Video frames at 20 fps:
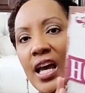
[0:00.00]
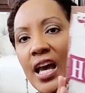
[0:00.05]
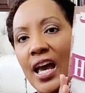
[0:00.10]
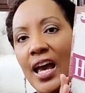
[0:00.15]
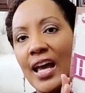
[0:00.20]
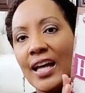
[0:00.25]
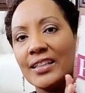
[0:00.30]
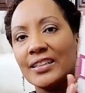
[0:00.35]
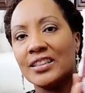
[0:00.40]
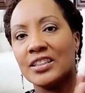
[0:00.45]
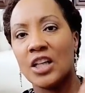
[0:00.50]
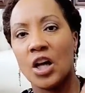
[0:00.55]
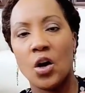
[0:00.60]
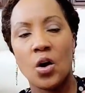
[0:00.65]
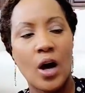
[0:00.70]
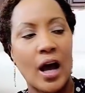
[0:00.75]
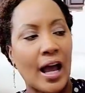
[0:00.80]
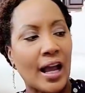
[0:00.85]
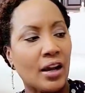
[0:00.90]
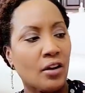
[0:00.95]
And so
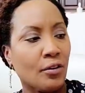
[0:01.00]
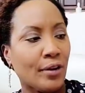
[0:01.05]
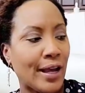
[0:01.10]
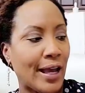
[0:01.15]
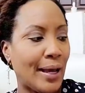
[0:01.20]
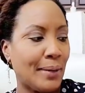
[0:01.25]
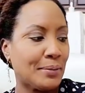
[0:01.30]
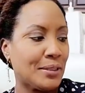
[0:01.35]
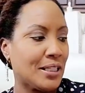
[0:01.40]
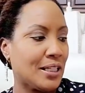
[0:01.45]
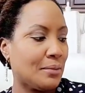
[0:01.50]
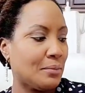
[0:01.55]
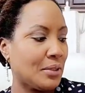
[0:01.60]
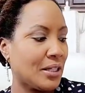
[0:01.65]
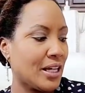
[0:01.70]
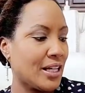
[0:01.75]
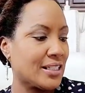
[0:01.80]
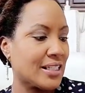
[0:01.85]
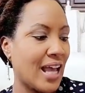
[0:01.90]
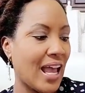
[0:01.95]
I grabbed it
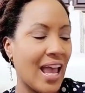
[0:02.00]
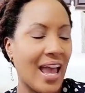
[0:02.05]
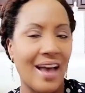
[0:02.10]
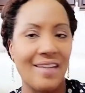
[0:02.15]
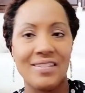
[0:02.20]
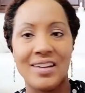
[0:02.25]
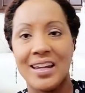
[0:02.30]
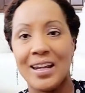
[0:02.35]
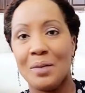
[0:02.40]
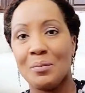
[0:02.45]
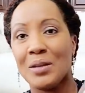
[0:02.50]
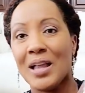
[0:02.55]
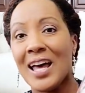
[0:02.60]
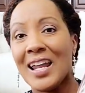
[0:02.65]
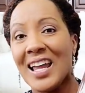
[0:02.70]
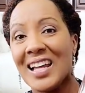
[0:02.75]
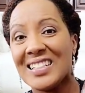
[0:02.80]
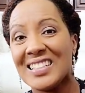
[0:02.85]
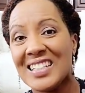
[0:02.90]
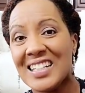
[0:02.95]
because I have, and I'm glad
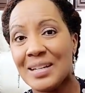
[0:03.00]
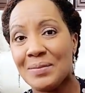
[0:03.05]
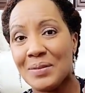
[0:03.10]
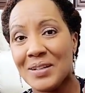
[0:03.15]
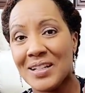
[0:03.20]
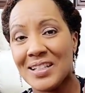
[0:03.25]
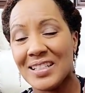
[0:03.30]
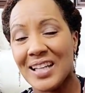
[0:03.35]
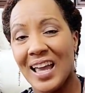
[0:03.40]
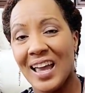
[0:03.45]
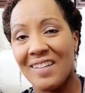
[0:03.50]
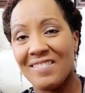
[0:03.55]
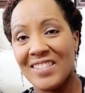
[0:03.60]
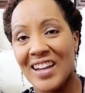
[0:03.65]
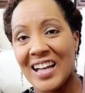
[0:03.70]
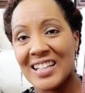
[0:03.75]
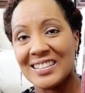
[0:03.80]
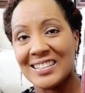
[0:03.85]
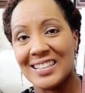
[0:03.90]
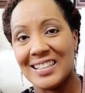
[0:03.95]
I did because I have
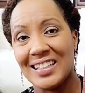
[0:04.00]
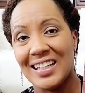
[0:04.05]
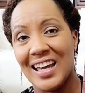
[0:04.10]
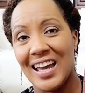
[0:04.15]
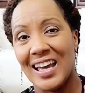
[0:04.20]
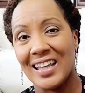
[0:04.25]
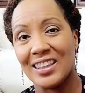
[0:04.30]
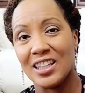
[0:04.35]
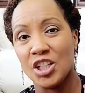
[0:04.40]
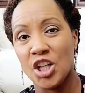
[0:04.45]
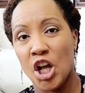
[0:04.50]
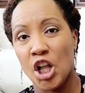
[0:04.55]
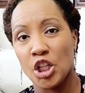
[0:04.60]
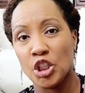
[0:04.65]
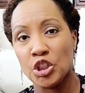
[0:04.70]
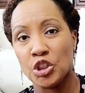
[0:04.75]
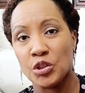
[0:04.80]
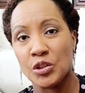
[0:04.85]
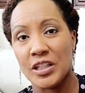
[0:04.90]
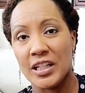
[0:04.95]
not seen it at the Dollar
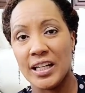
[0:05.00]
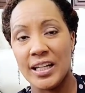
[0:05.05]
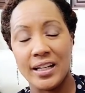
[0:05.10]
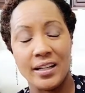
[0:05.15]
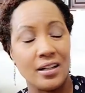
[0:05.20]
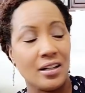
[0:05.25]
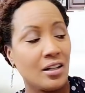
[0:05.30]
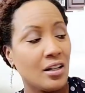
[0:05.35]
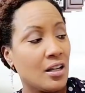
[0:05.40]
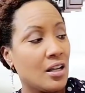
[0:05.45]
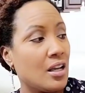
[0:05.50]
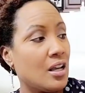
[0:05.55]
Tree here,